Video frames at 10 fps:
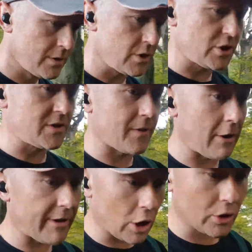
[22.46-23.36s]
So she's a
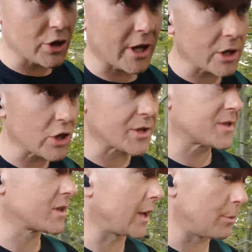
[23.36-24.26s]
very
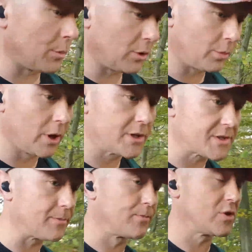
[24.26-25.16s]
conscientious, capable
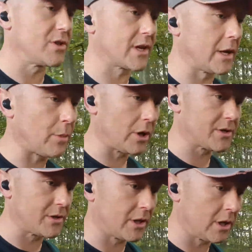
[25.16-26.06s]
person. She's the kind of
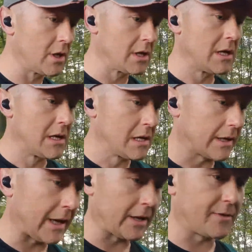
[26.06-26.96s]
person that
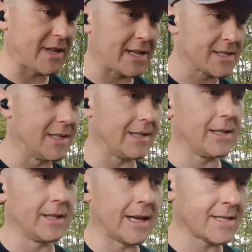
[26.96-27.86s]
kind of takes the
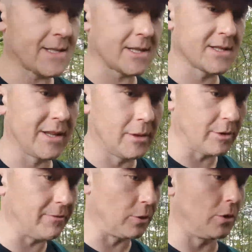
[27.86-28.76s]
lead and gets things done
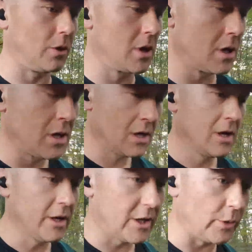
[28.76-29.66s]
before
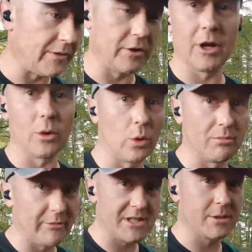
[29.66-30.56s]
you even know
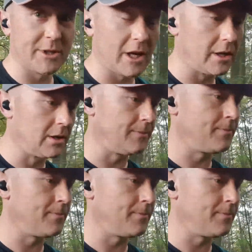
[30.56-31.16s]
what needs to be done.